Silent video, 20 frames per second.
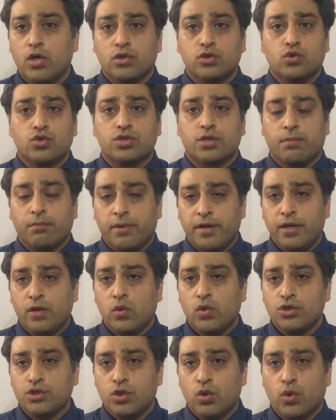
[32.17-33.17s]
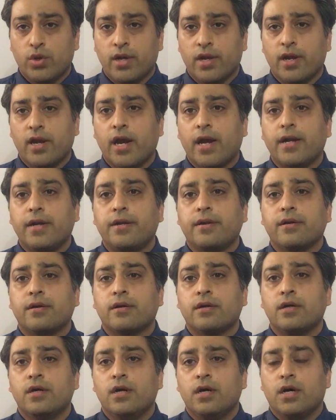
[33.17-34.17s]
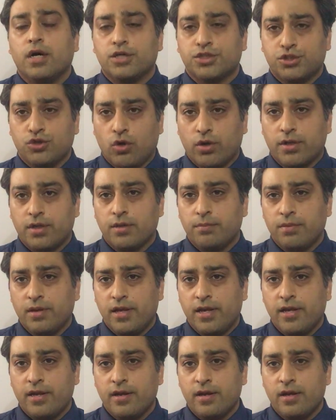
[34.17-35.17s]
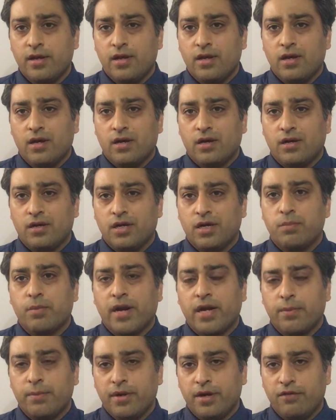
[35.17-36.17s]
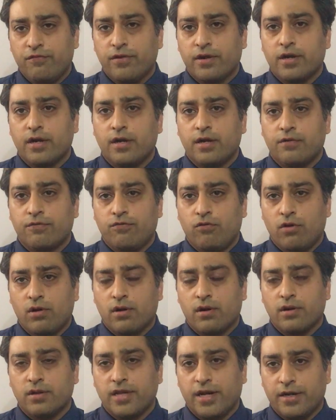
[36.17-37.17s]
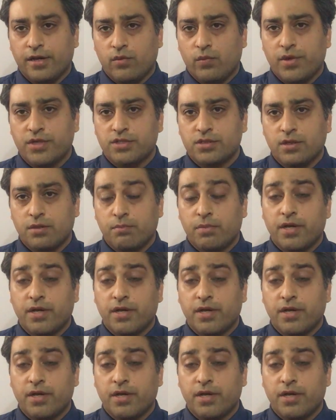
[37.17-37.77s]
So somebody who is looking at a short-term gain, it might be difficult for that investor.